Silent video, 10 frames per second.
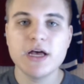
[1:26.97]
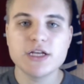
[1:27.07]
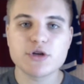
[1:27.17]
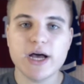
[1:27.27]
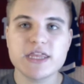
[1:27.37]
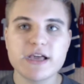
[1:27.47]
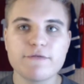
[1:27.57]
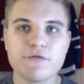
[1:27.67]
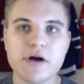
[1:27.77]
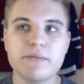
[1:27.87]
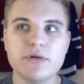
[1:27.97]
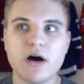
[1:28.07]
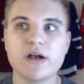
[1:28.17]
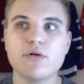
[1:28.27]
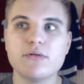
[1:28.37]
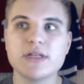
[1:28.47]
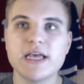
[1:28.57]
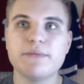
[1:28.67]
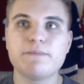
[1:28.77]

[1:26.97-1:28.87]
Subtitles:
So I think from not only a